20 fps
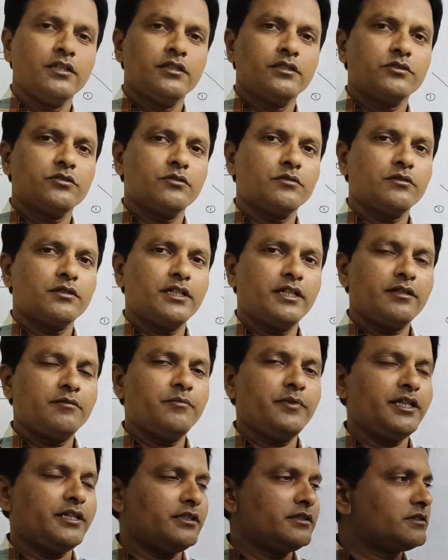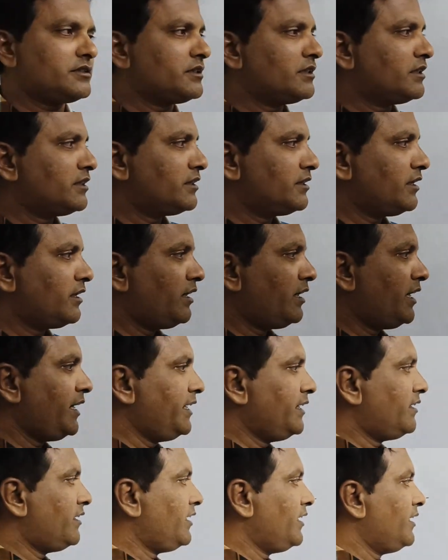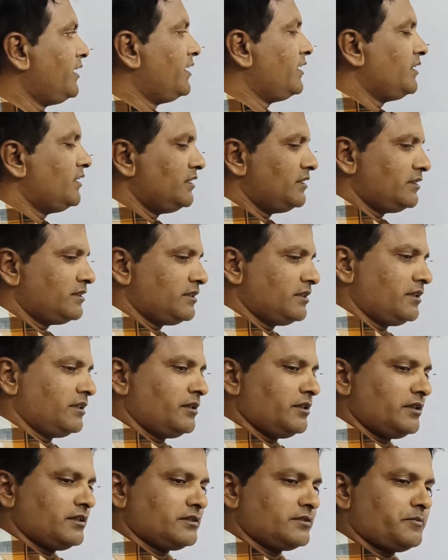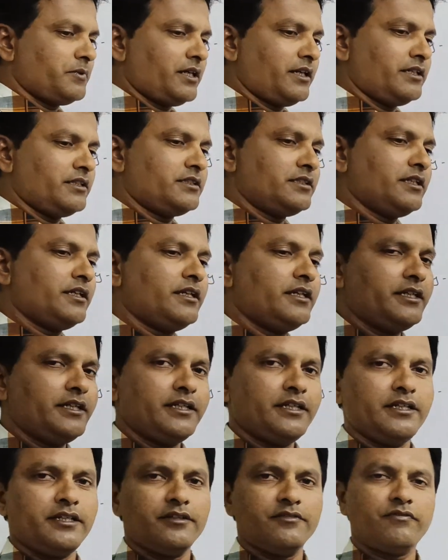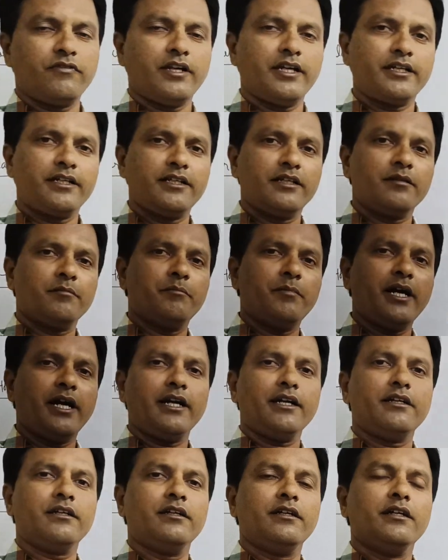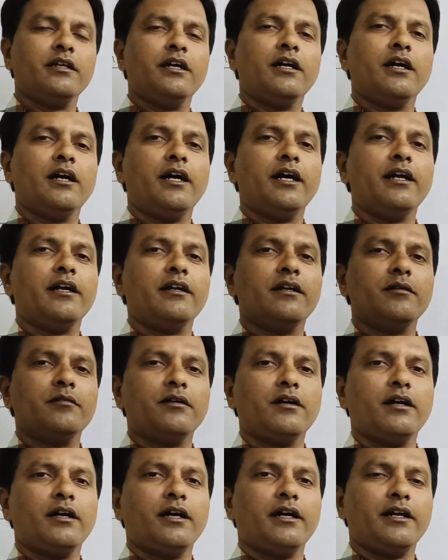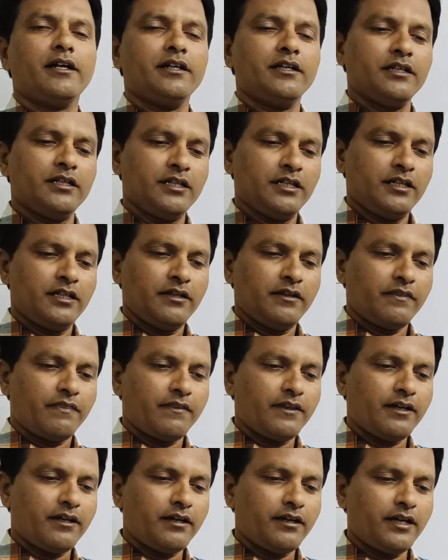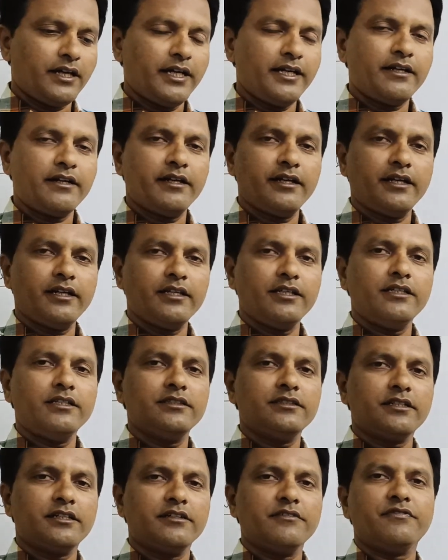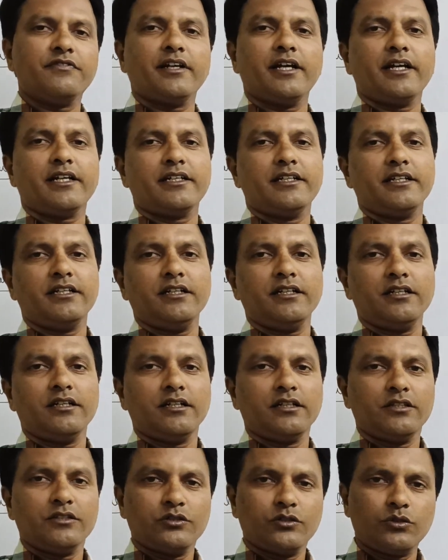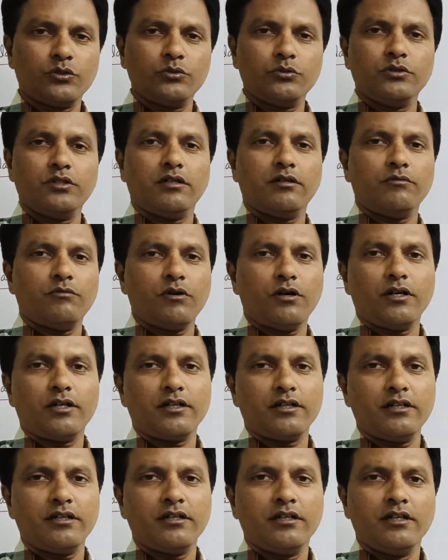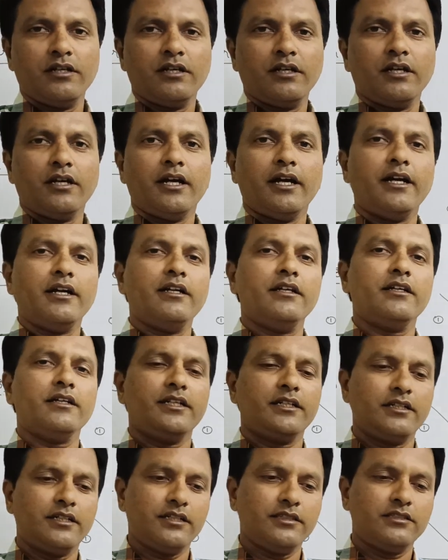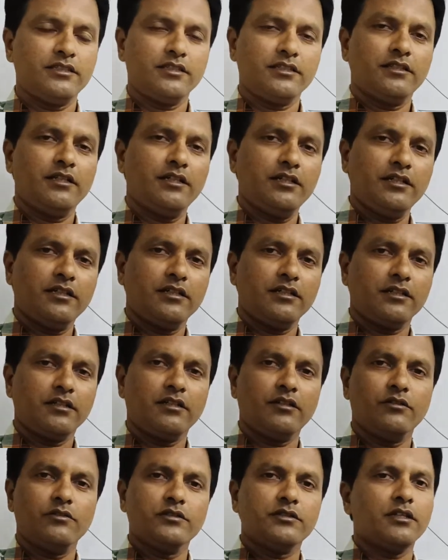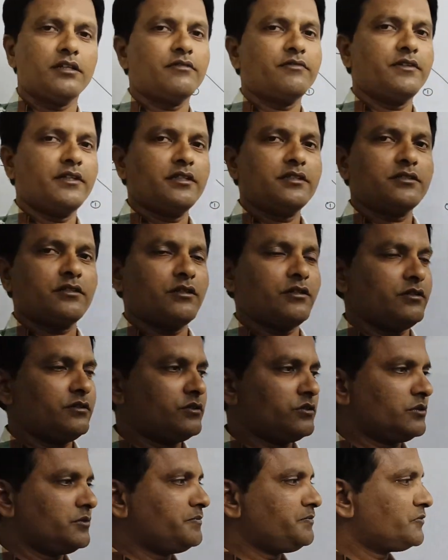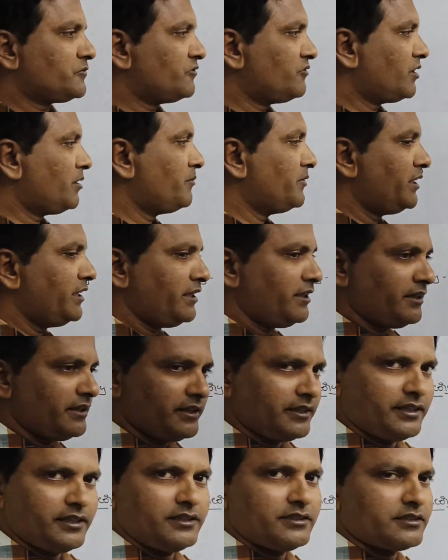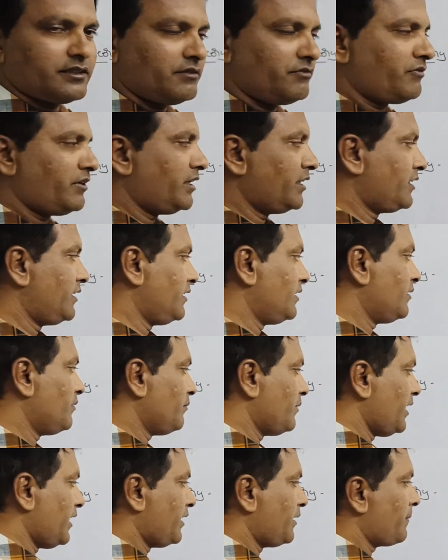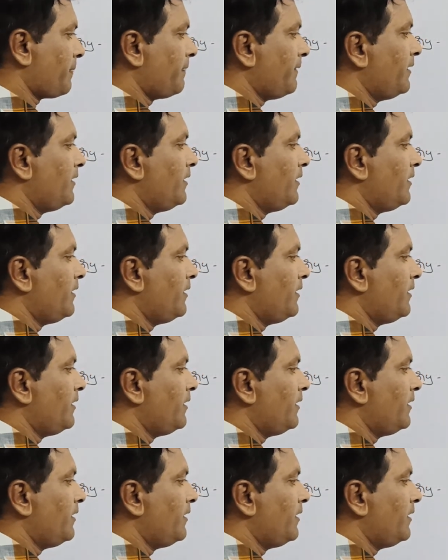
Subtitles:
So that means the light ray is partially reflecting back, and, and the light ray is refracting through the water, and it touching the ground surface also. From there it is reflecting back.